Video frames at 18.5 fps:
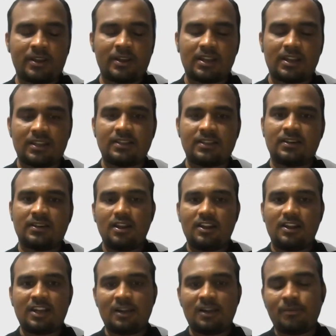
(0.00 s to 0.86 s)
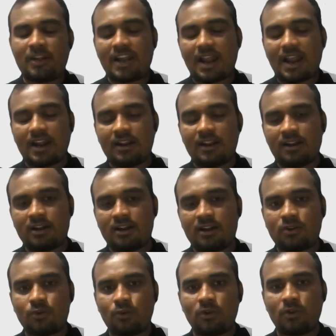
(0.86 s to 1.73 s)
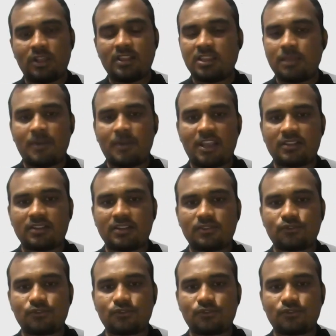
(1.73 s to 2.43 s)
getting little bit harder to learn the Python.